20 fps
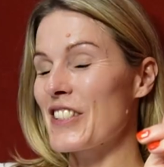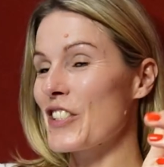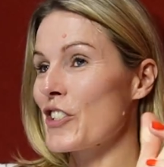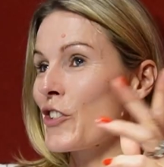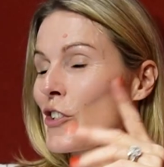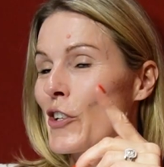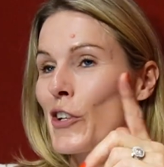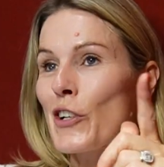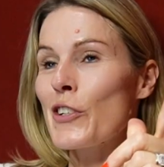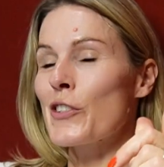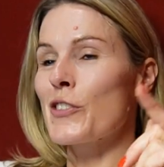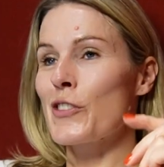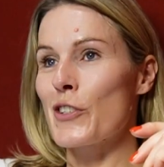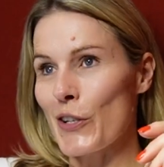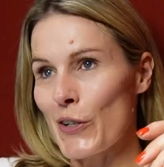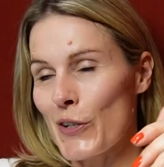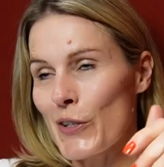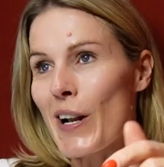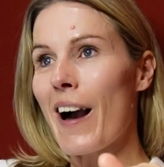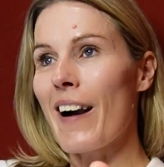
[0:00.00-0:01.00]
You
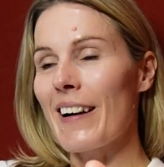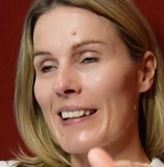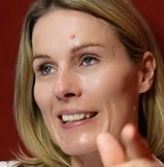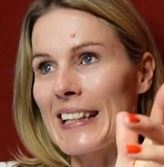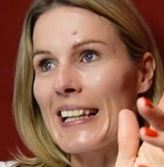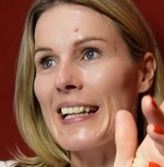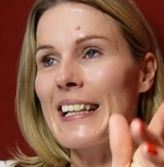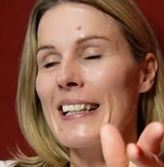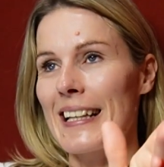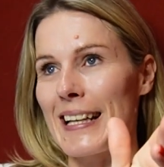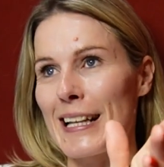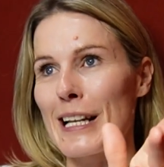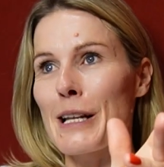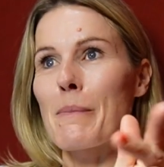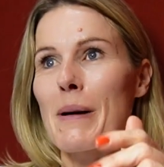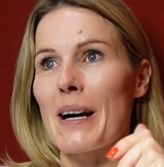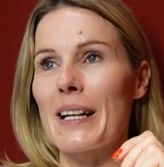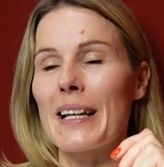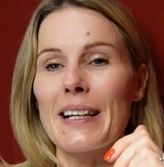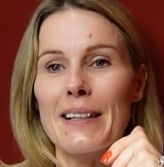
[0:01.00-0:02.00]
do not need
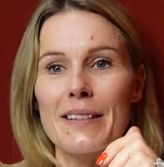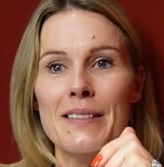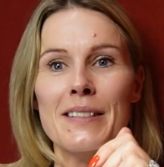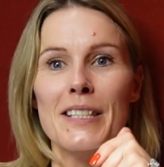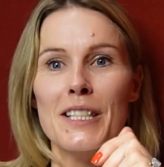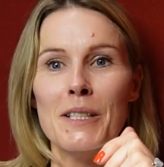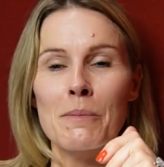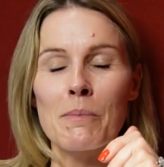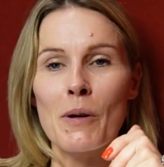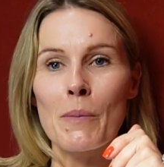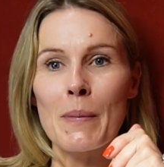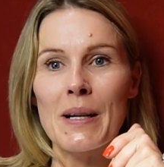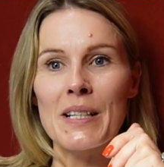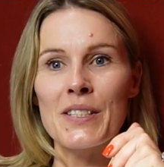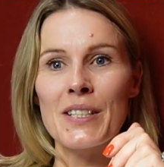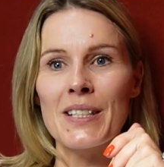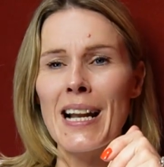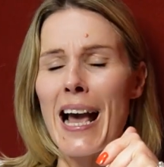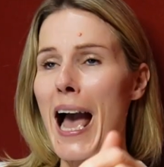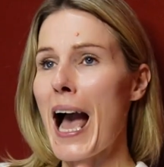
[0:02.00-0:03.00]
anybody else's
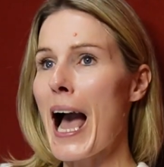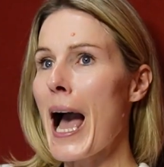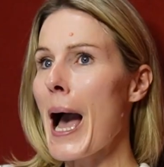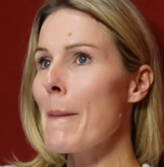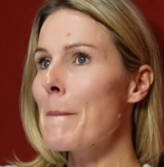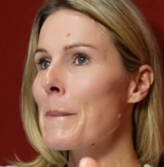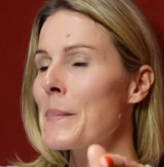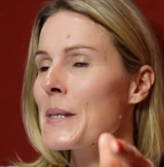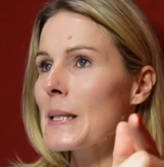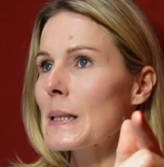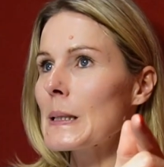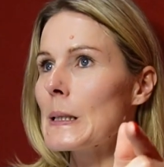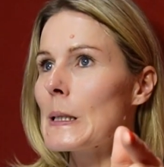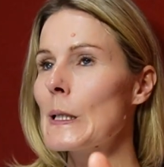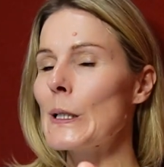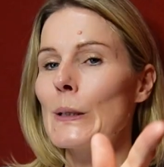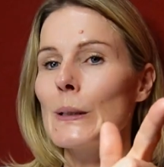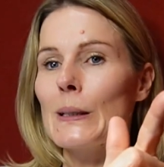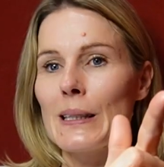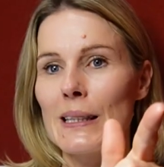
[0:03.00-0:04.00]
permission.
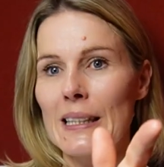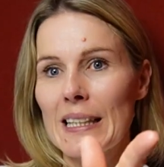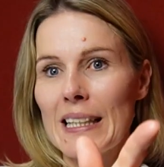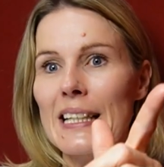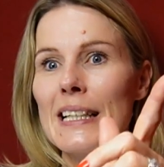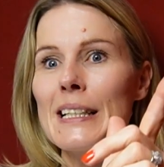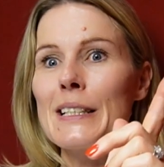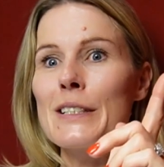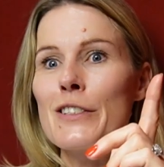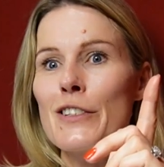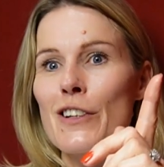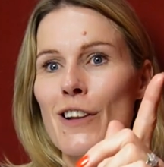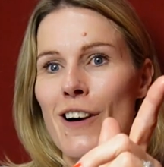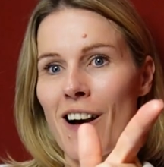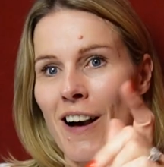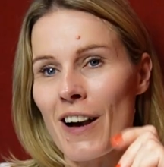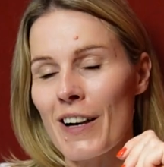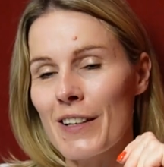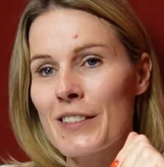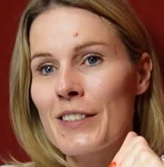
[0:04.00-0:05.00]
Absolutely
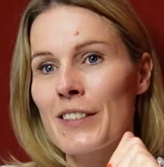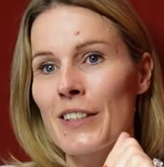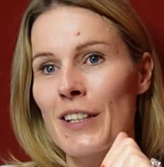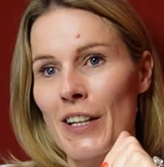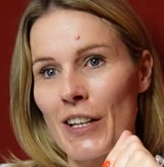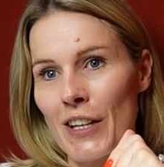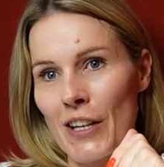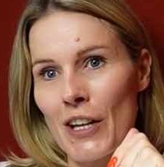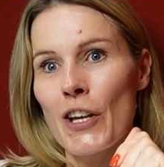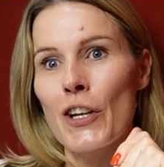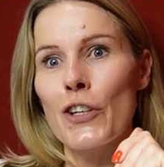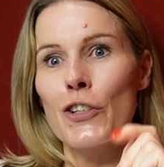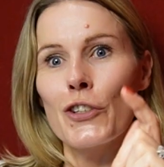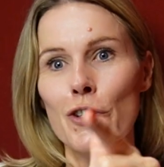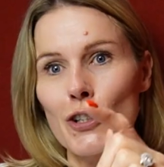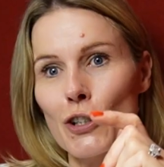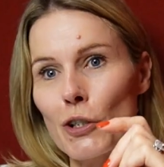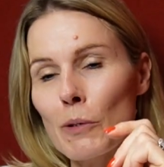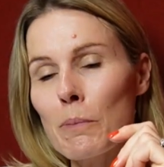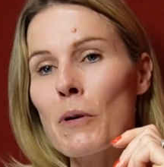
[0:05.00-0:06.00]
not.
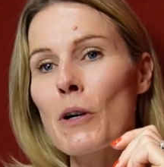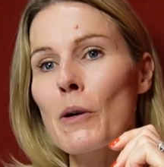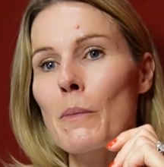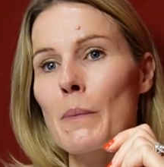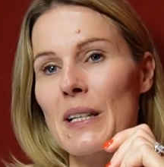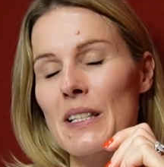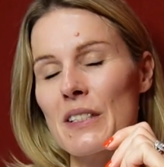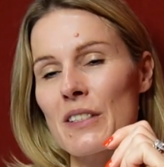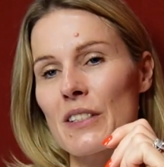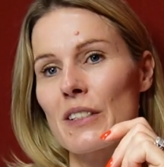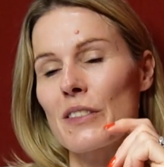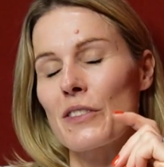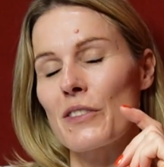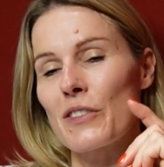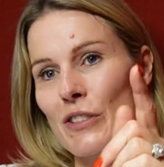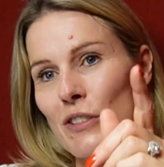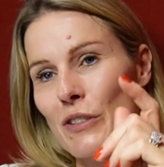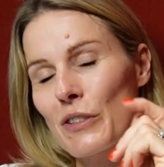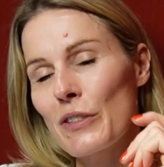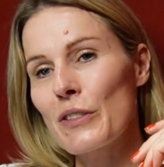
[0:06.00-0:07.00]
Your permission,
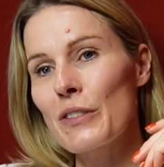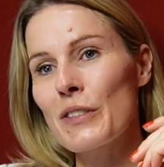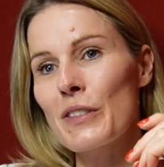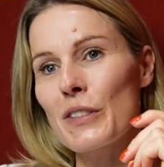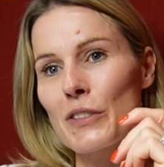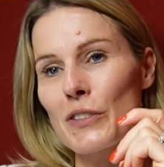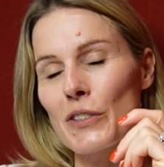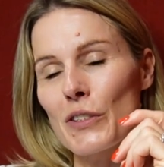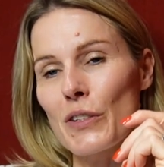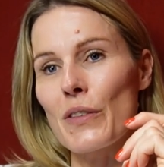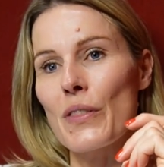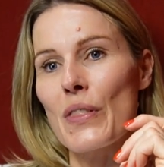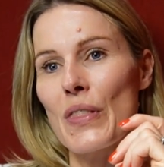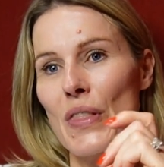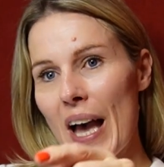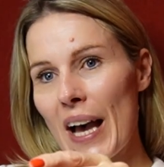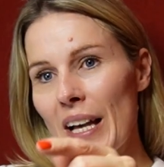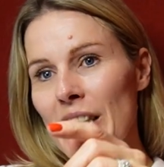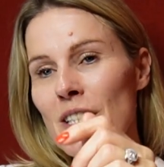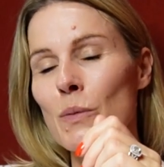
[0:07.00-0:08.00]
choosing you,
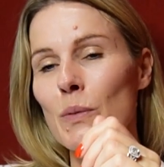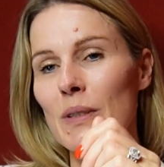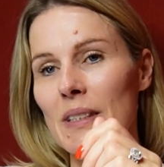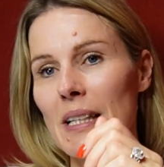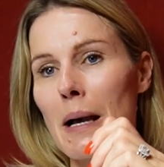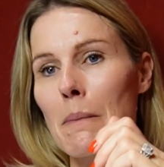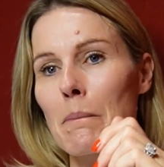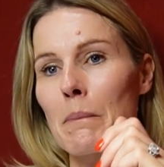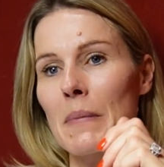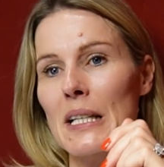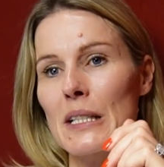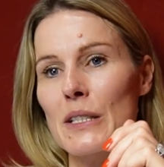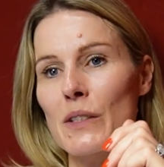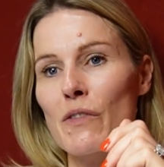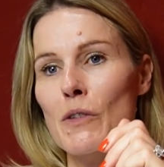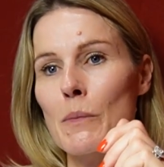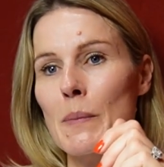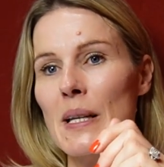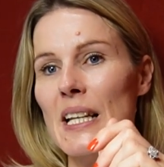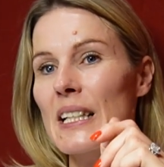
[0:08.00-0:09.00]
that's what that means
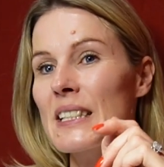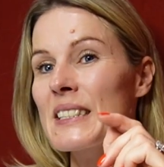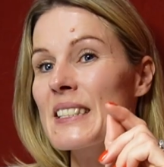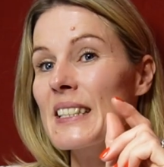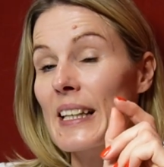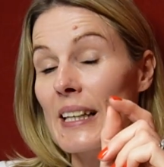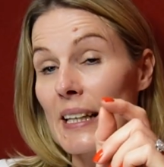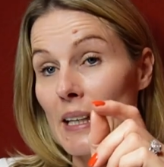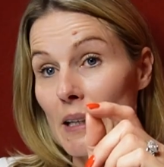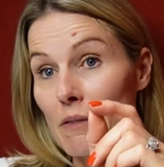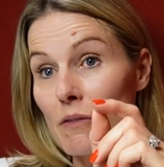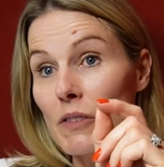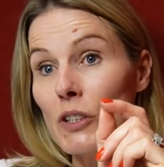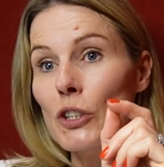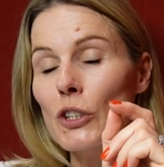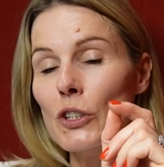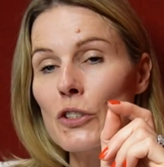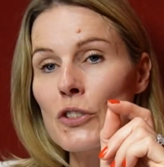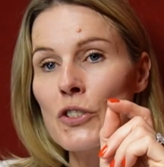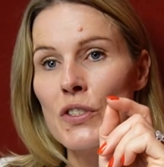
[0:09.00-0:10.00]
for me. It's giving
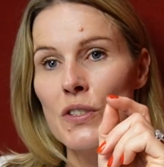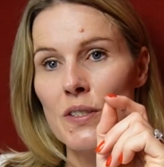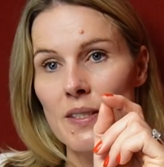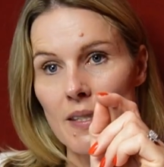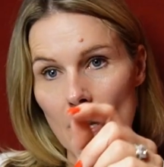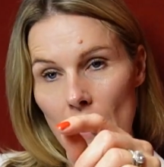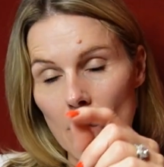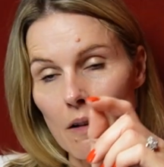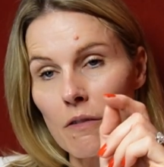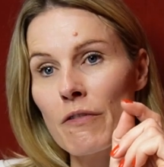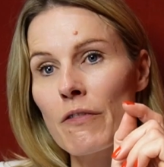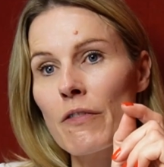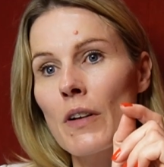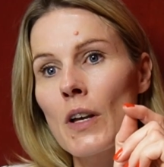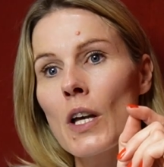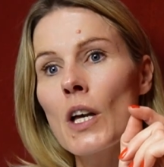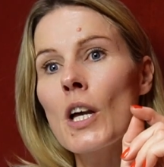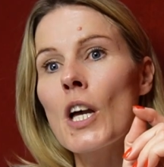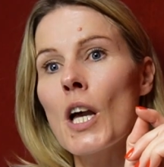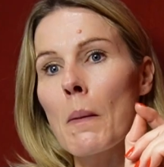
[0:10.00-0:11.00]
yourself
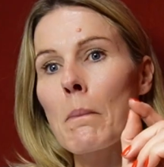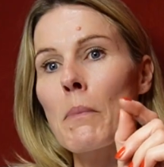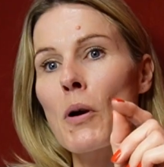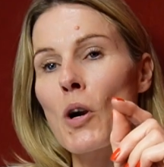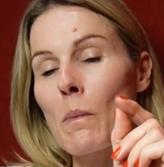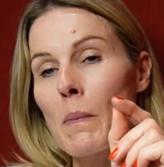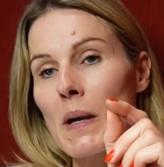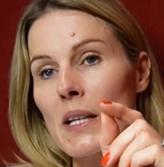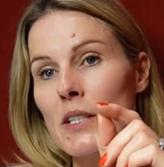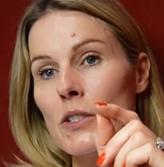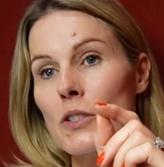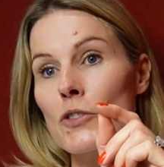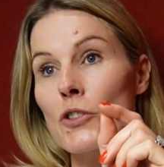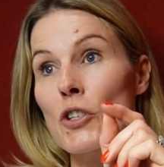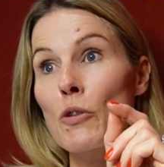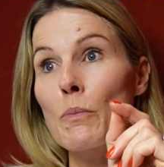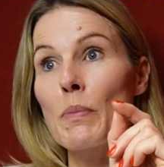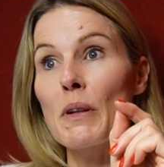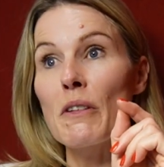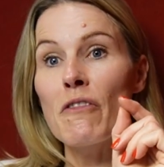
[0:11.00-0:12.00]
permission
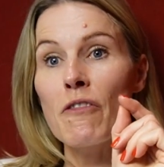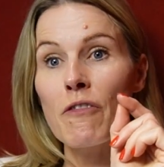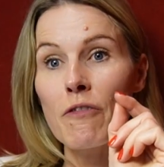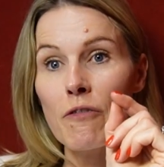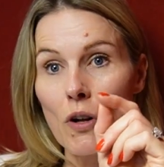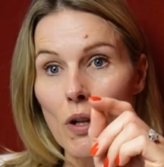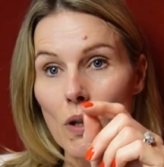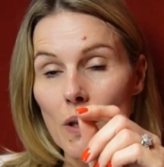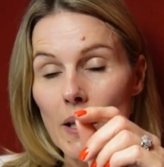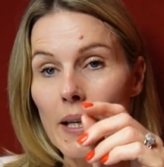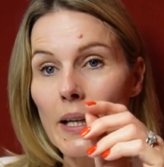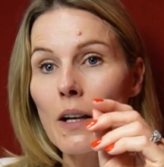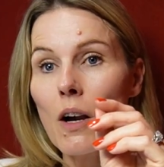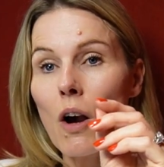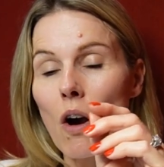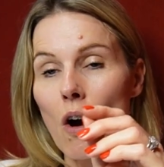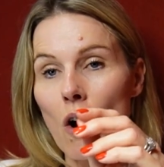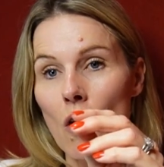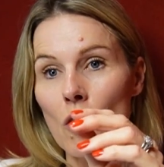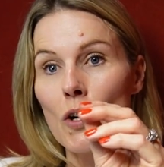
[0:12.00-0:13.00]
to be
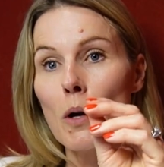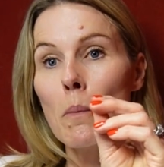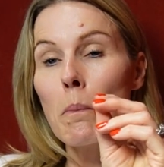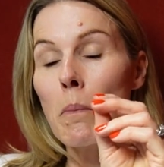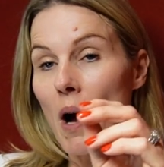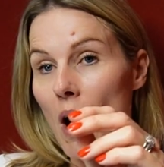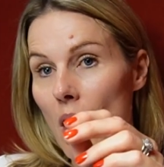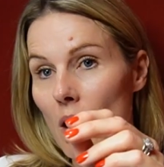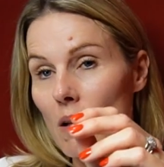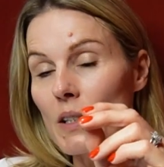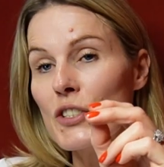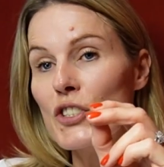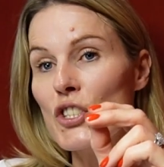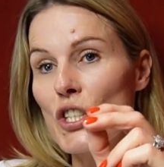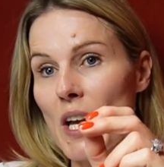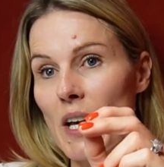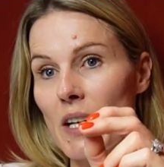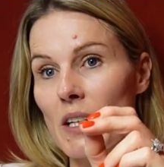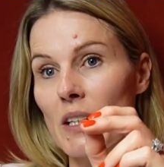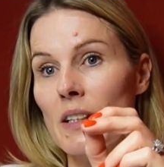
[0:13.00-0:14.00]
fully,
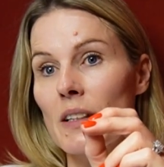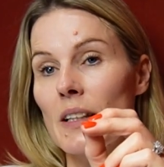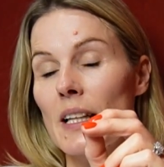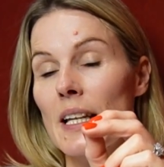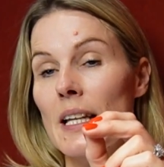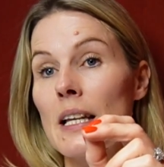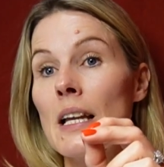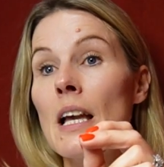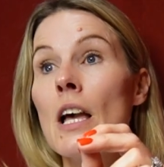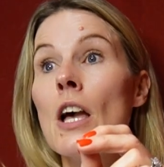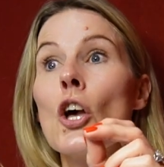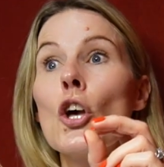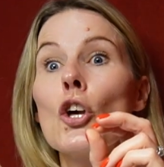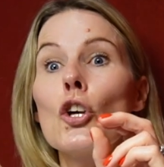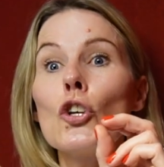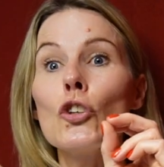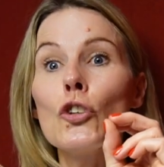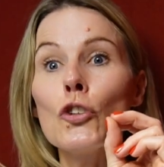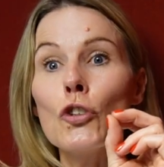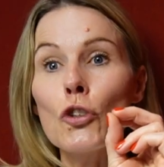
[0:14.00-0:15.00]
unapologetically
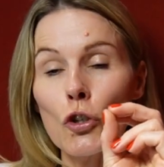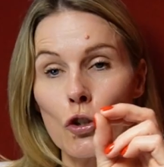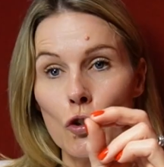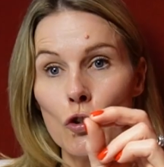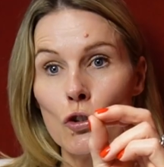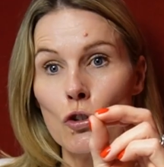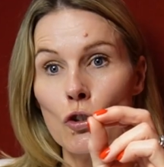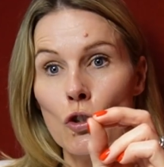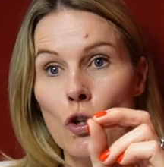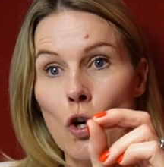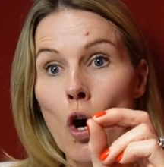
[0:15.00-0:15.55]
you.